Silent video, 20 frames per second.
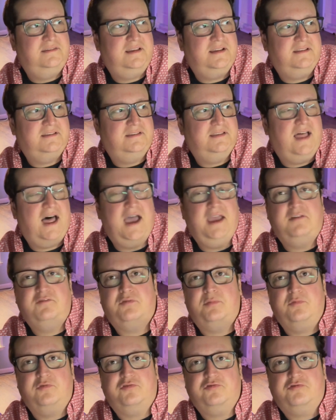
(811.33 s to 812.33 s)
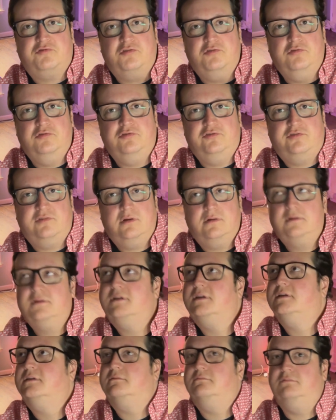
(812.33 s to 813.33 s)
line from Scrooged,
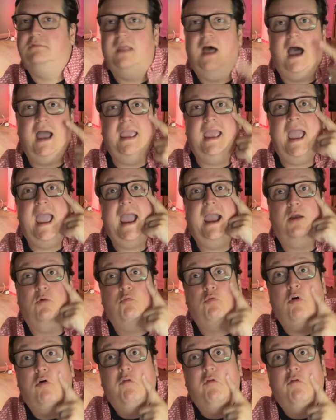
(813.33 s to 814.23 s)
Niagara